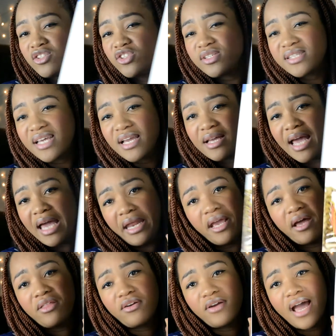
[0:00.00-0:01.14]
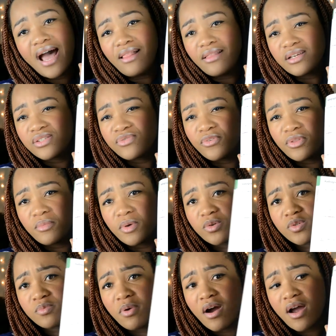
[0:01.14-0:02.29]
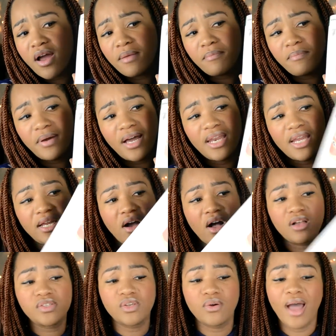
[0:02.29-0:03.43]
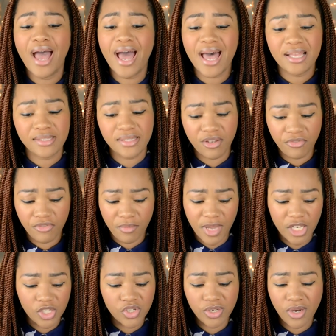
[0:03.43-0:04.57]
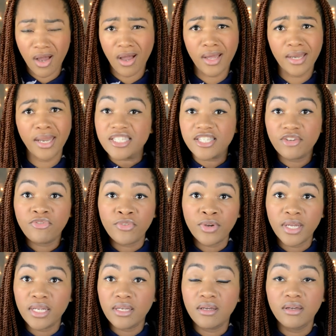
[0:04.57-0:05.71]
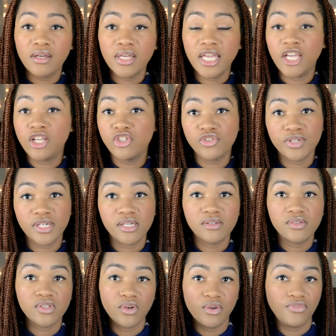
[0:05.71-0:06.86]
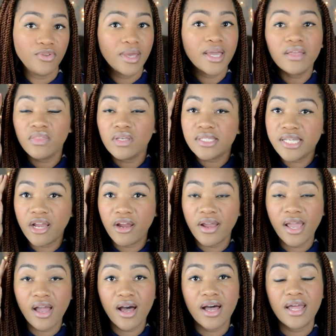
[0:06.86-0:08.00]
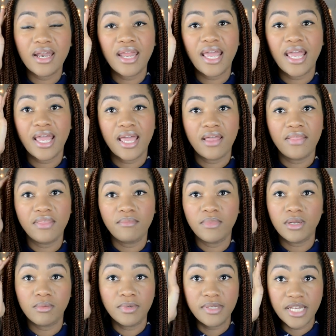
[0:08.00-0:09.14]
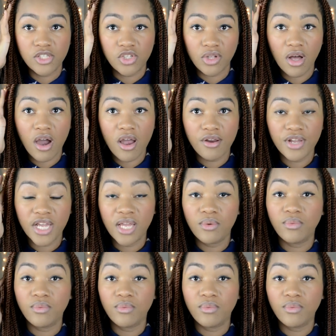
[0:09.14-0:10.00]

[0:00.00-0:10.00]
just like any other atlas for the most part, but it also has information on different injuries. So if you hit the terion and the middle meningeal artery